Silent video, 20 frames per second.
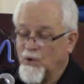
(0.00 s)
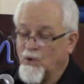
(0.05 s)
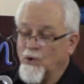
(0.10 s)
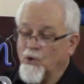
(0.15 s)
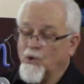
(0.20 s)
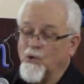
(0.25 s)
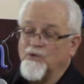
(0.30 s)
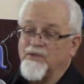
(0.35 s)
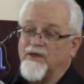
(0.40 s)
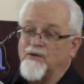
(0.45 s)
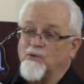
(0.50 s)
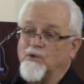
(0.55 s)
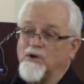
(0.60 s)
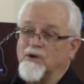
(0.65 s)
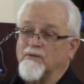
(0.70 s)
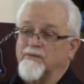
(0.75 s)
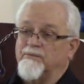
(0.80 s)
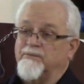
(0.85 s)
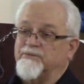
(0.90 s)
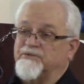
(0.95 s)
Or they
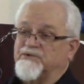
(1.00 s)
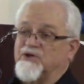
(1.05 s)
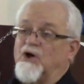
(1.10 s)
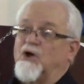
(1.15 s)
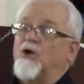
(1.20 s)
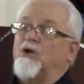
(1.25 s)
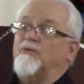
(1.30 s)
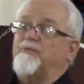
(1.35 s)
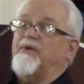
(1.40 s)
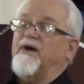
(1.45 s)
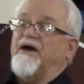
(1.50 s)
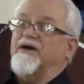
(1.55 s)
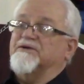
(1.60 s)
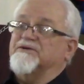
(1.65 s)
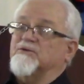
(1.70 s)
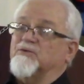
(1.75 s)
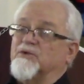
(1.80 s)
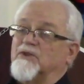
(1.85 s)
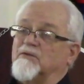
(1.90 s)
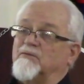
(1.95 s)
want to tall
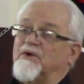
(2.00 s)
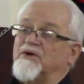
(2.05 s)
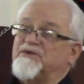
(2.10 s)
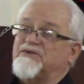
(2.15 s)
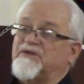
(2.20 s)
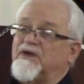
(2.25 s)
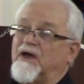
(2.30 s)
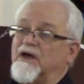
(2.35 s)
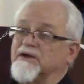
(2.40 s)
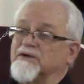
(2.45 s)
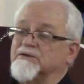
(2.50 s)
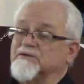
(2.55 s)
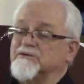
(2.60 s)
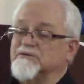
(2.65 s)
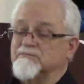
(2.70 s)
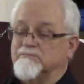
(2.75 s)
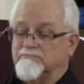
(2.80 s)
pastor with a mustache.